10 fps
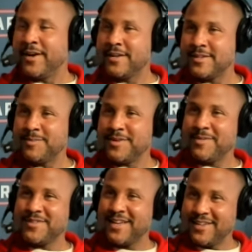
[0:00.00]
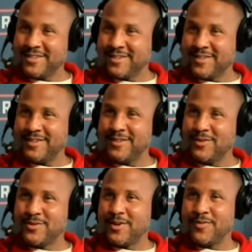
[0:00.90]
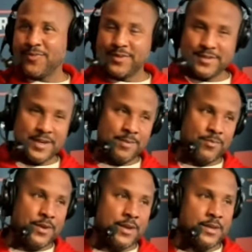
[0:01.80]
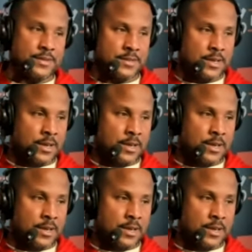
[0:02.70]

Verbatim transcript: Because sometimes that isn't those aren't the same things,